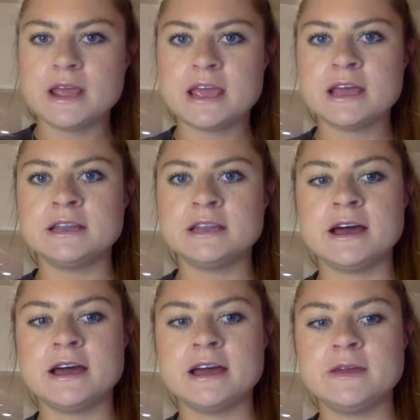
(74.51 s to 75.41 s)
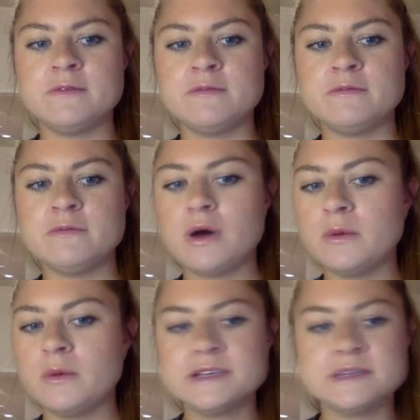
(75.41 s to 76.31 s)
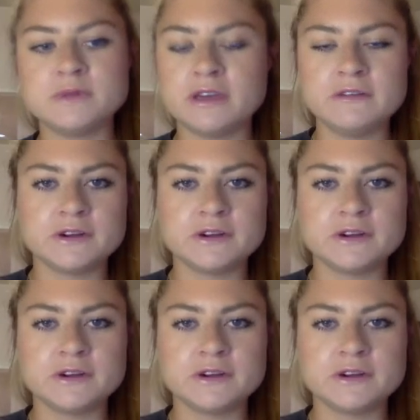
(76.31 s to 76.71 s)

and I always am looking